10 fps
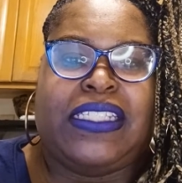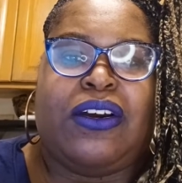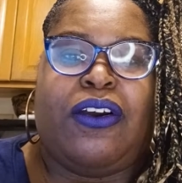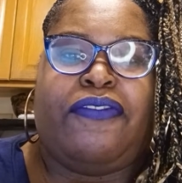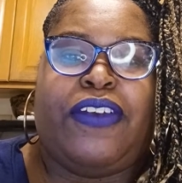
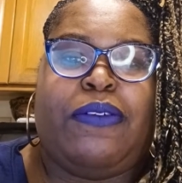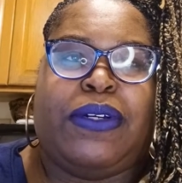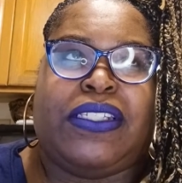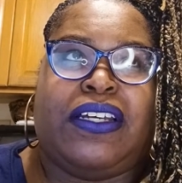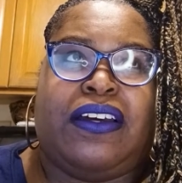So if it
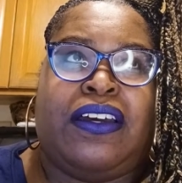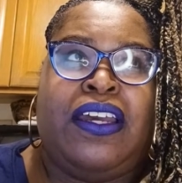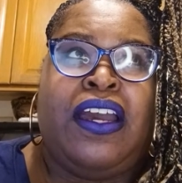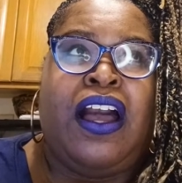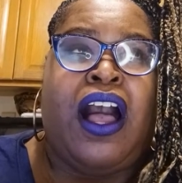was a
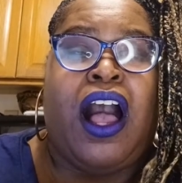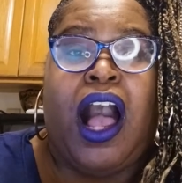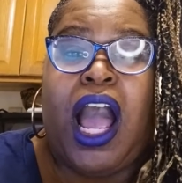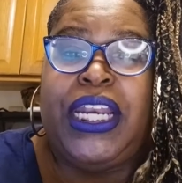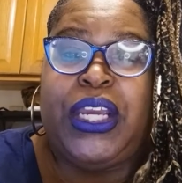
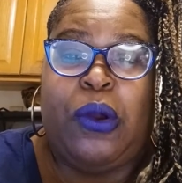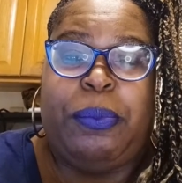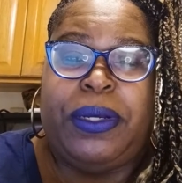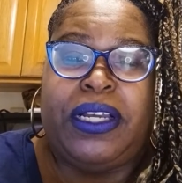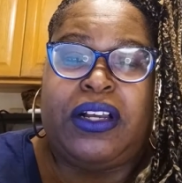audio
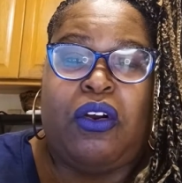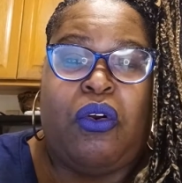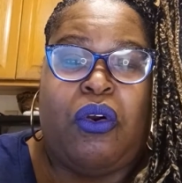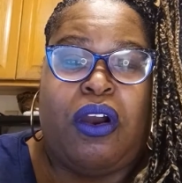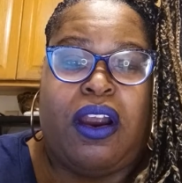book
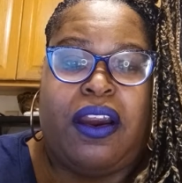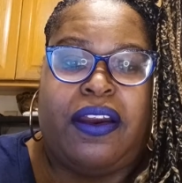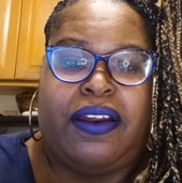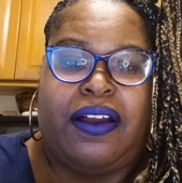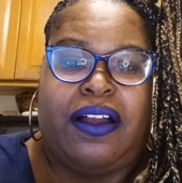
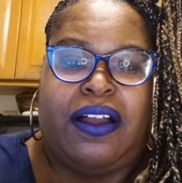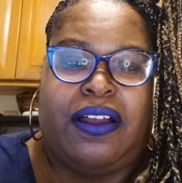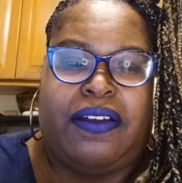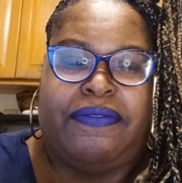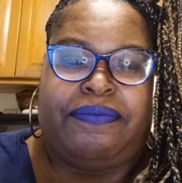or
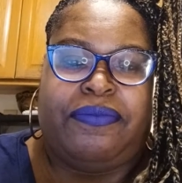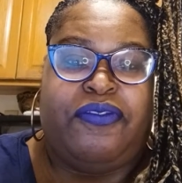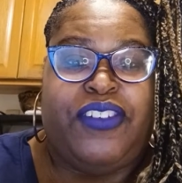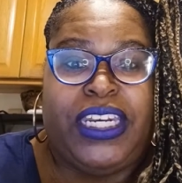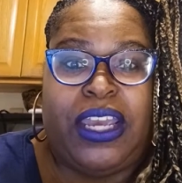a
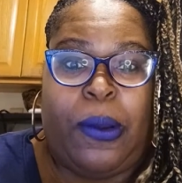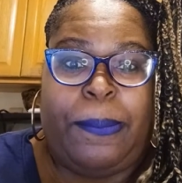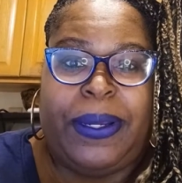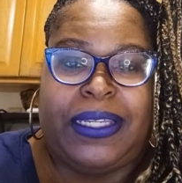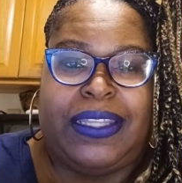video
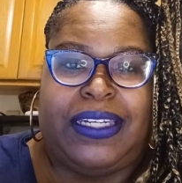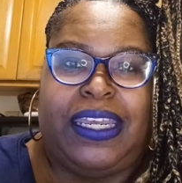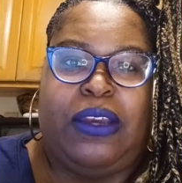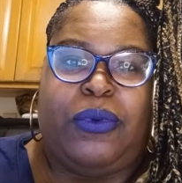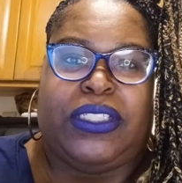book, then
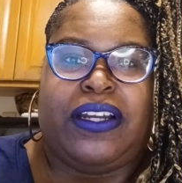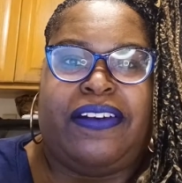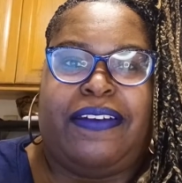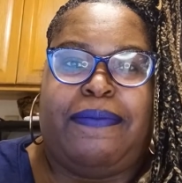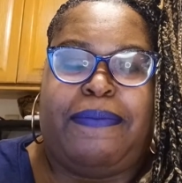he will learn
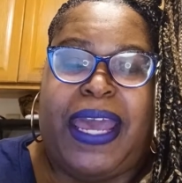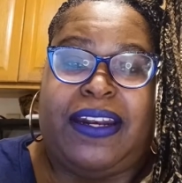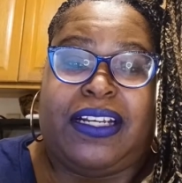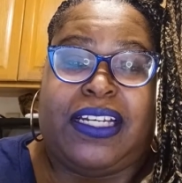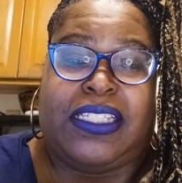it
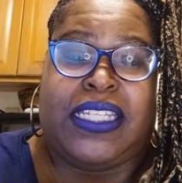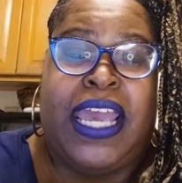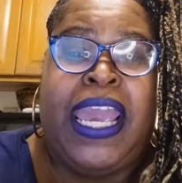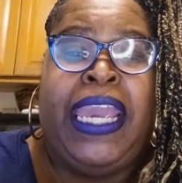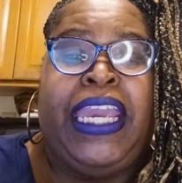better. Because
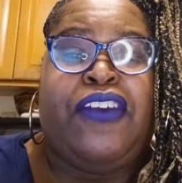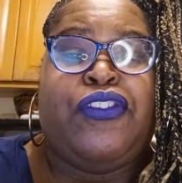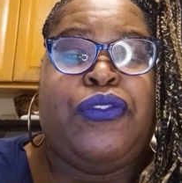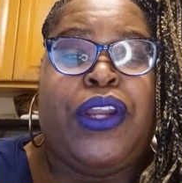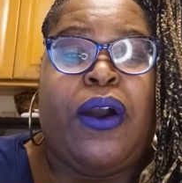if
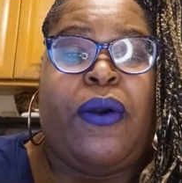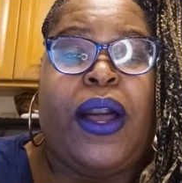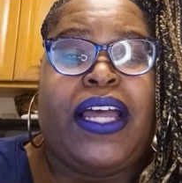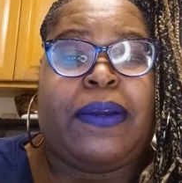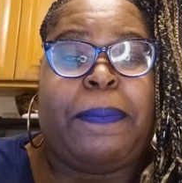you know
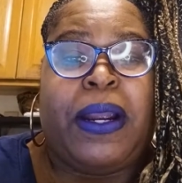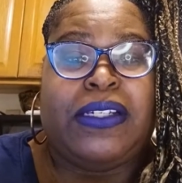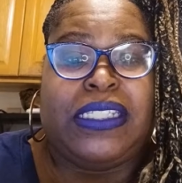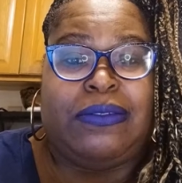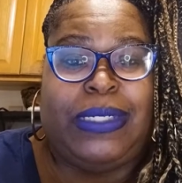a
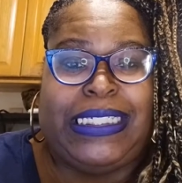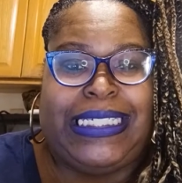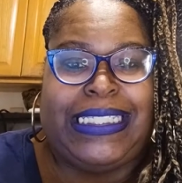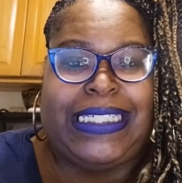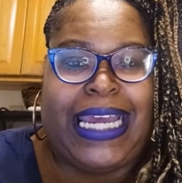person with
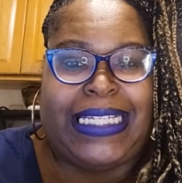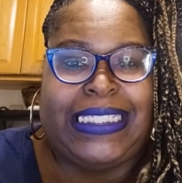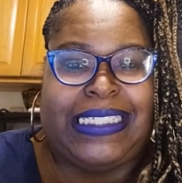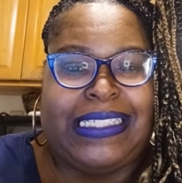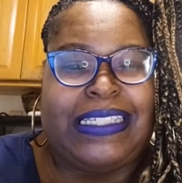
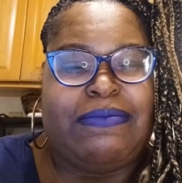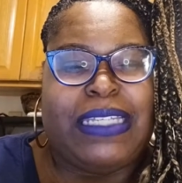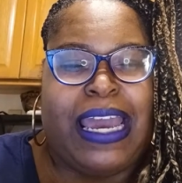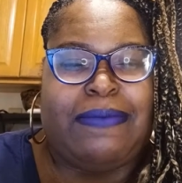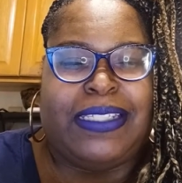dyslexia,
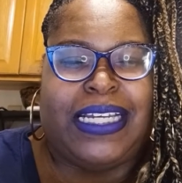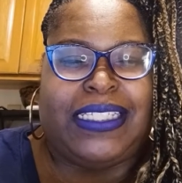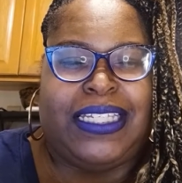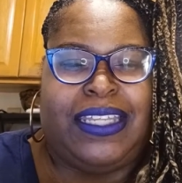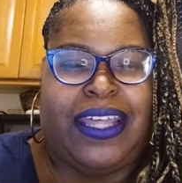sometimes they
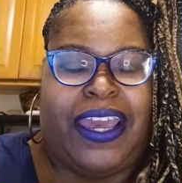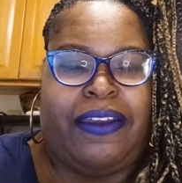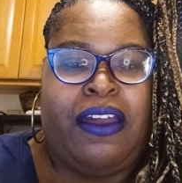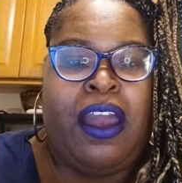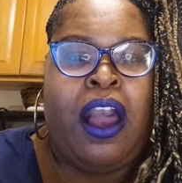see they
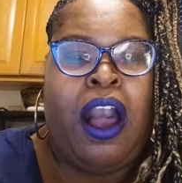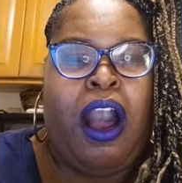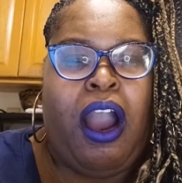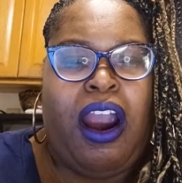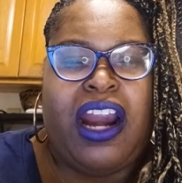
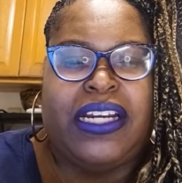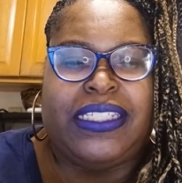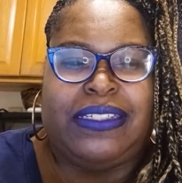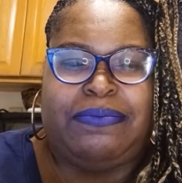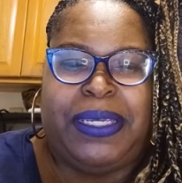R's
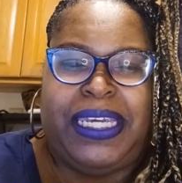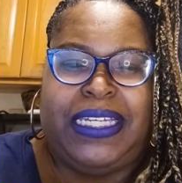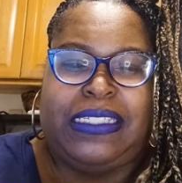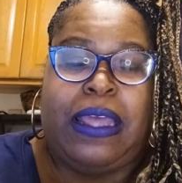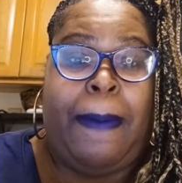and
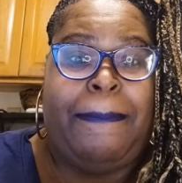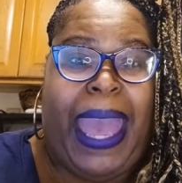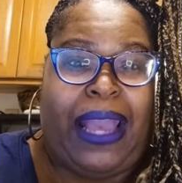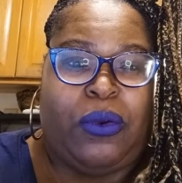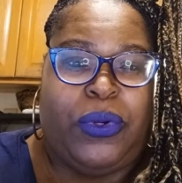B's
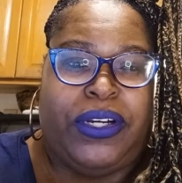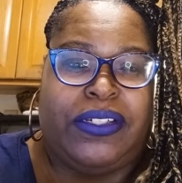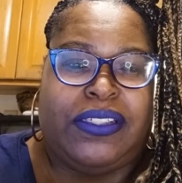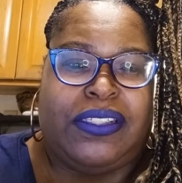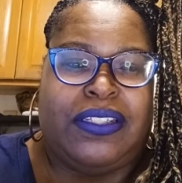
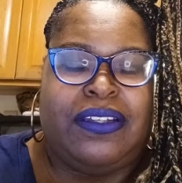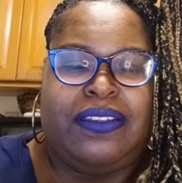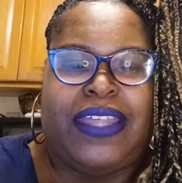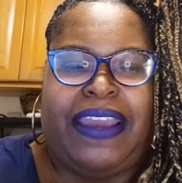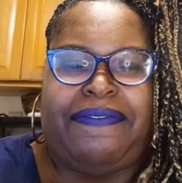backwards,
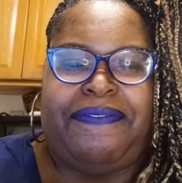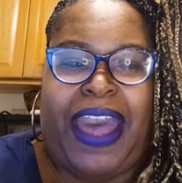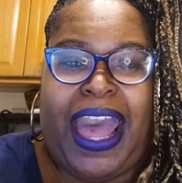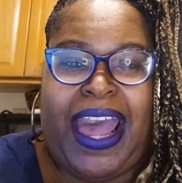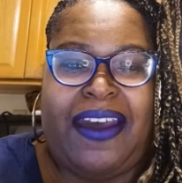they
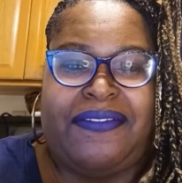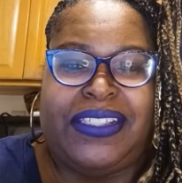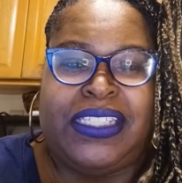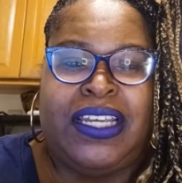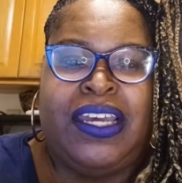
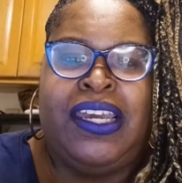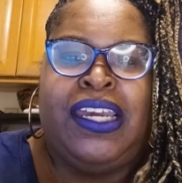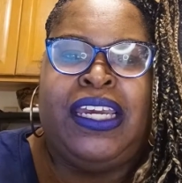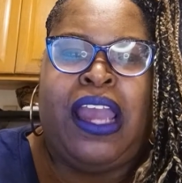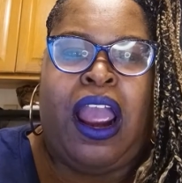fives
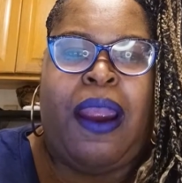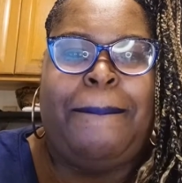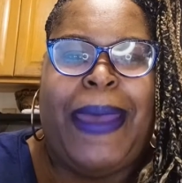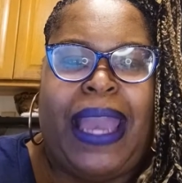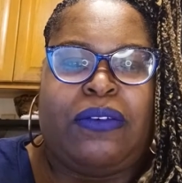are
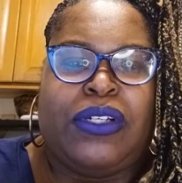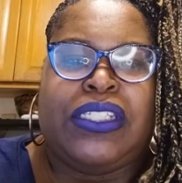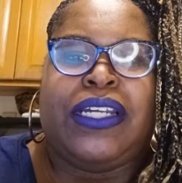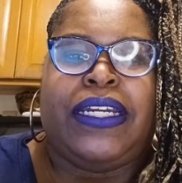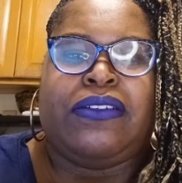backwards,
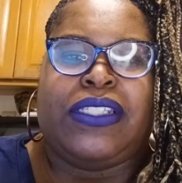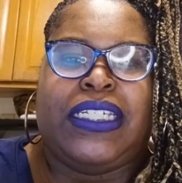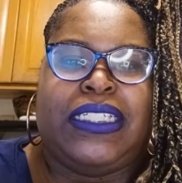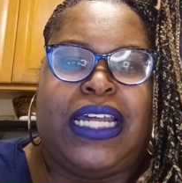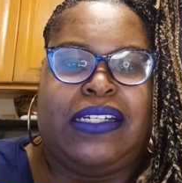so they don't
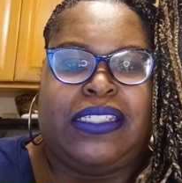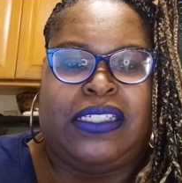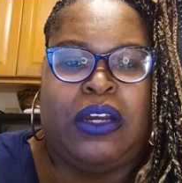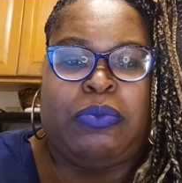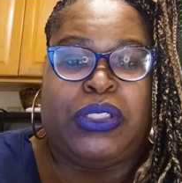see letters and
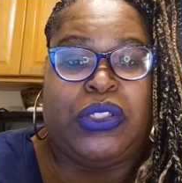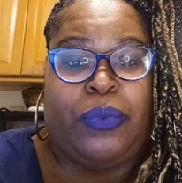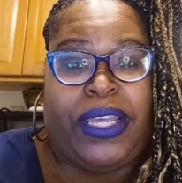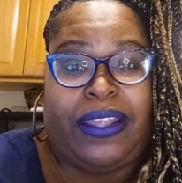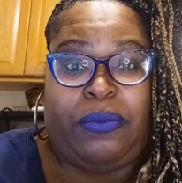numbers the
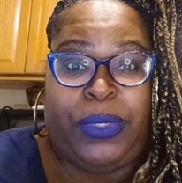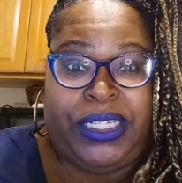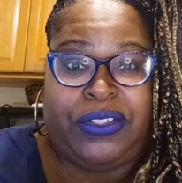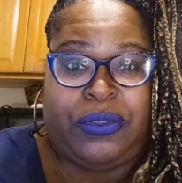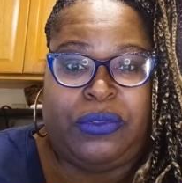way that we
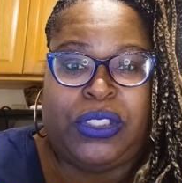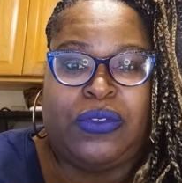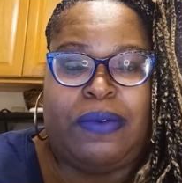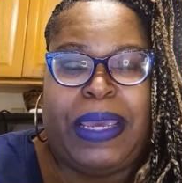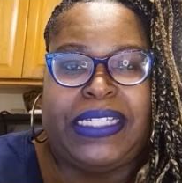do. So
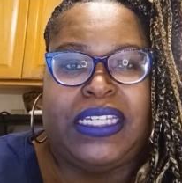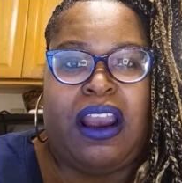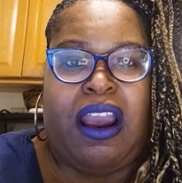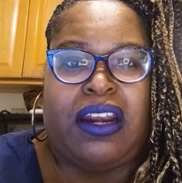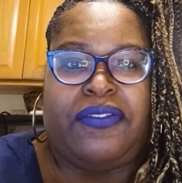it makes it
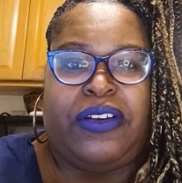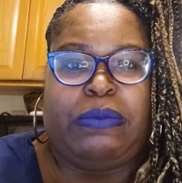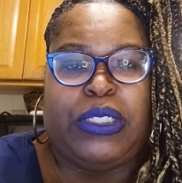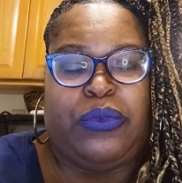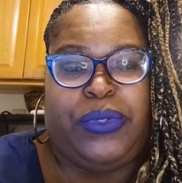harder for
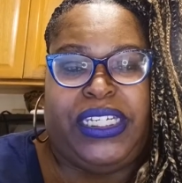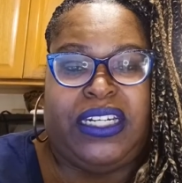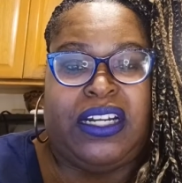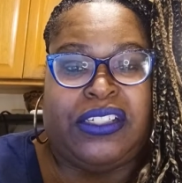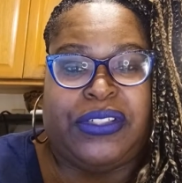them to read
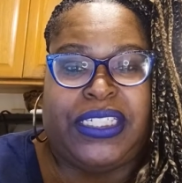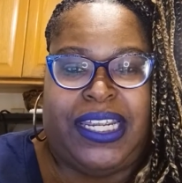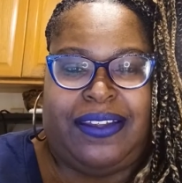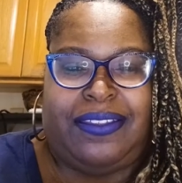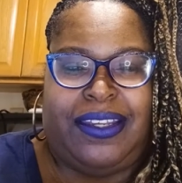and
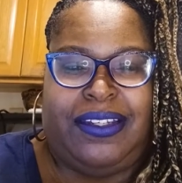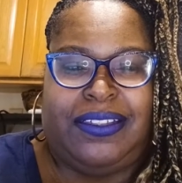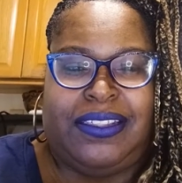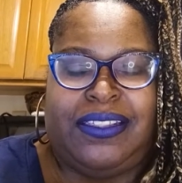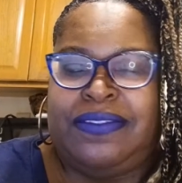understand
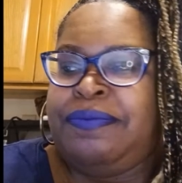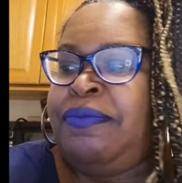things.